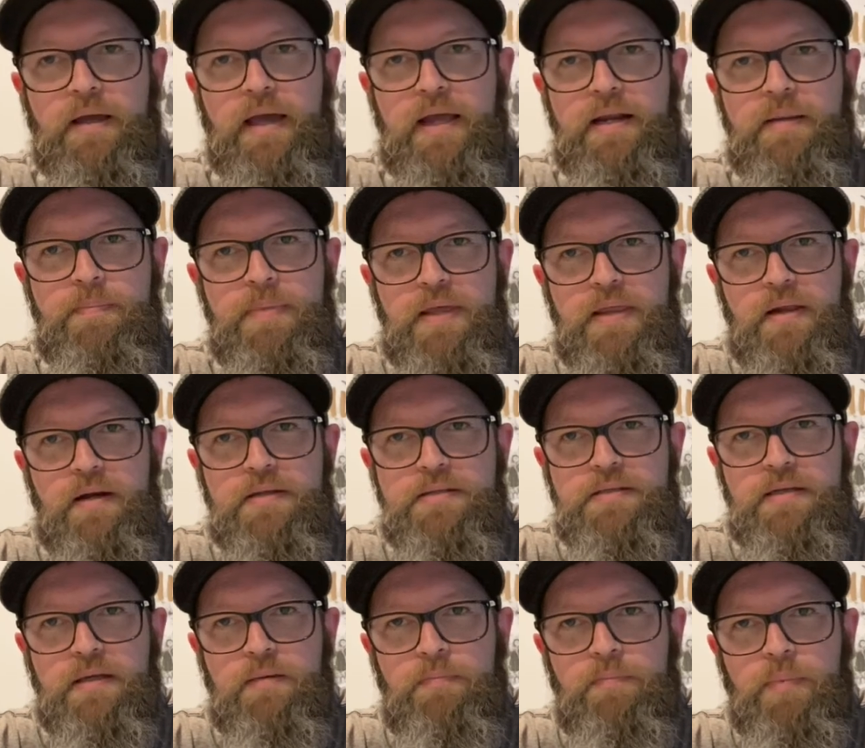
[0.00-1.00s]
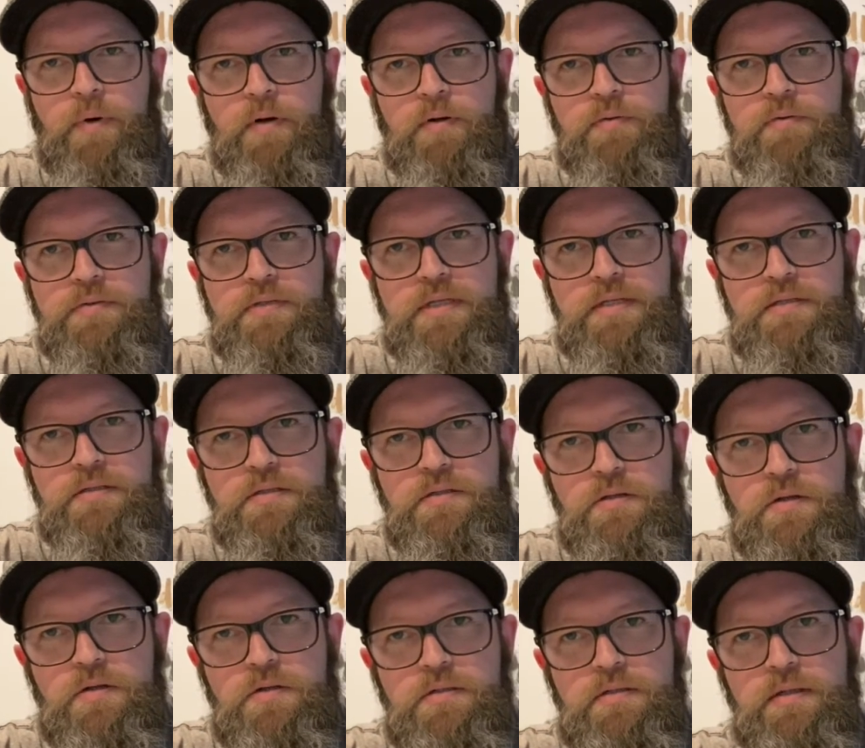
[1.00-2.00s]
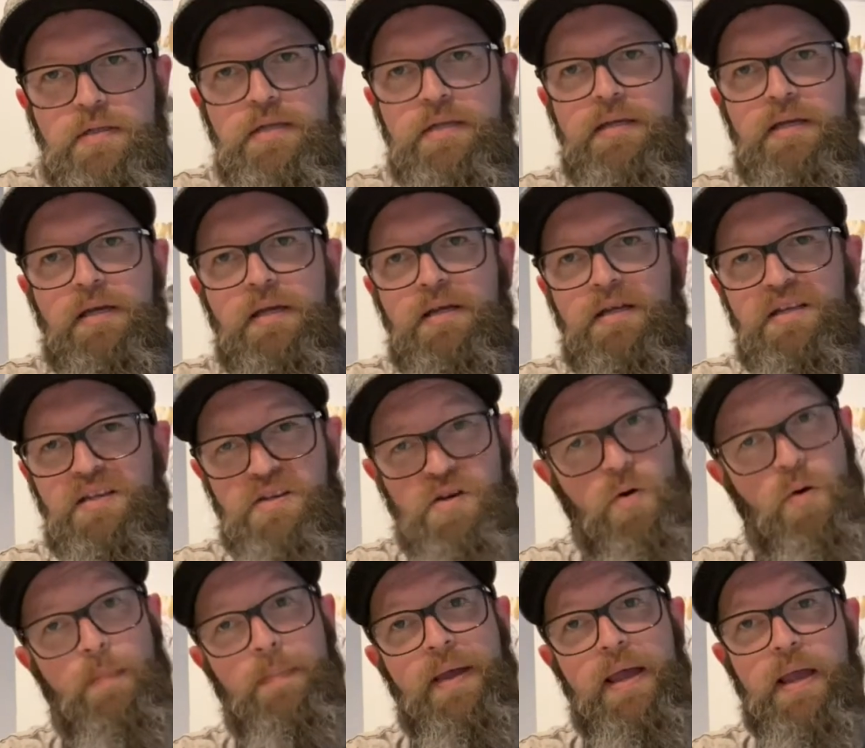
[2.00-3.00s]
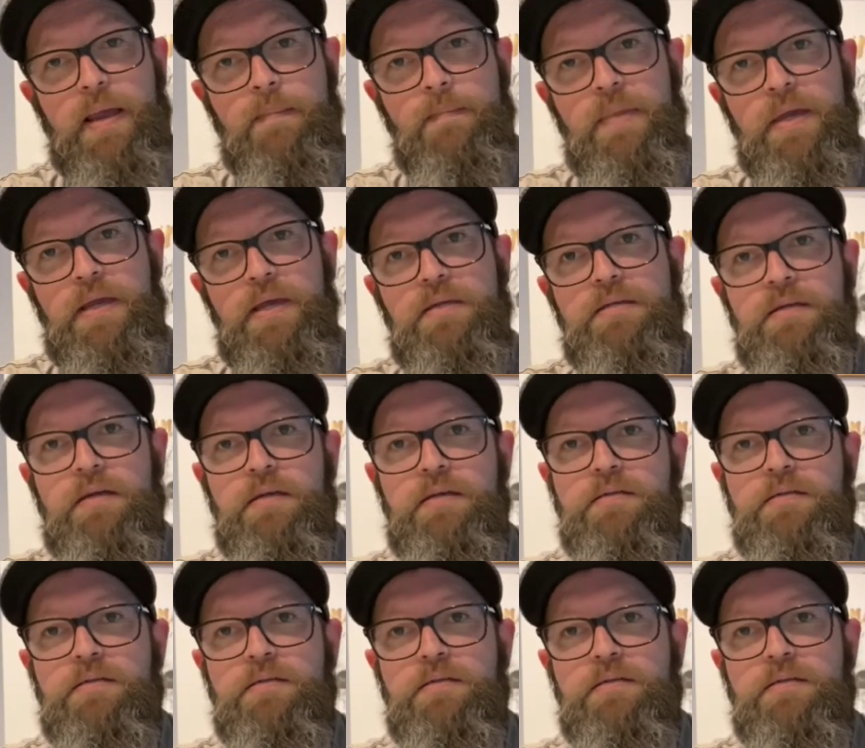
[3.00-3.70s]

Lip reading: any beer that I see in bottles is usually European beers.